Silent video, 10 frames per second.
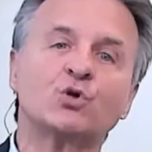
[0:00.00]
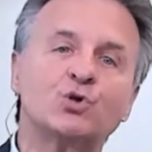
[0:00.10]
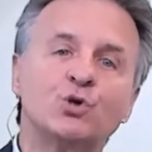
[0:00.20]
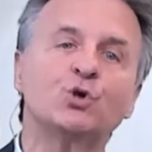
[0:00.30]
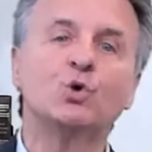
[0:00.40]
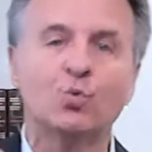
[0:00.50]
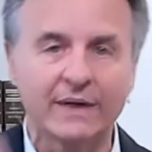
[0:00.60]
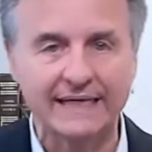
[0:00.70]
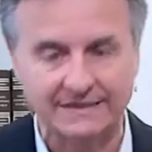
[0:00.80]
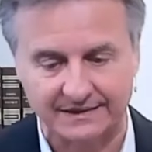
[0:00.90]
two
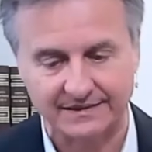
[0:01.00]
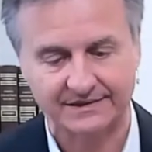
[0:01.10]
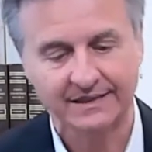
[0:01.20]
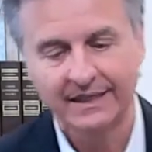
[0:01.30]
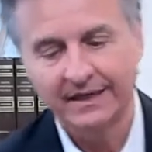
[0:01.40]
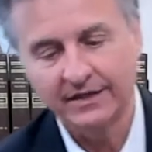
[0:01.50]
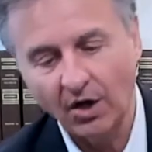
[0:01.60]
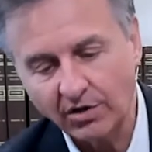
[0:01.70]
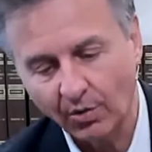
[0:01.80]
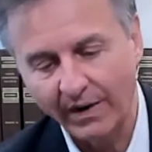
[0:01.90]
reasons. Go
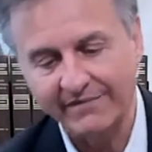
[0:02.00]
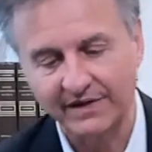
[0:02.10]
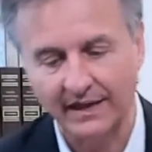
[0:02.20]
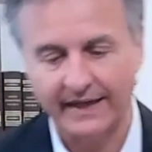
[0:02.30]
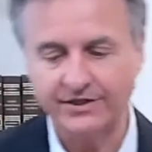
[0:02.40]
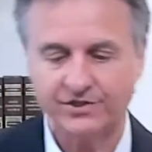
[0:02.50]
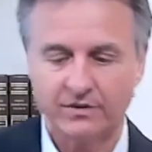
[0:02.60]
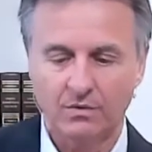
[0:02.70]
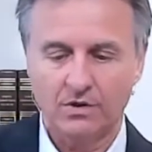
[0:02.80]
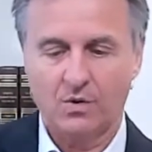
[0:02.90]
to Revelation
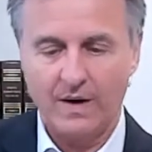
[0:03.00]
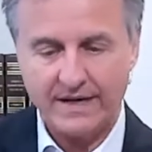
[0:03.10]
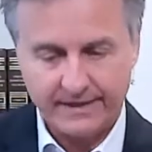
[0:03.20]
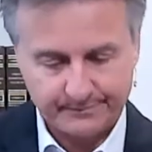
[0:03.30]
real quick.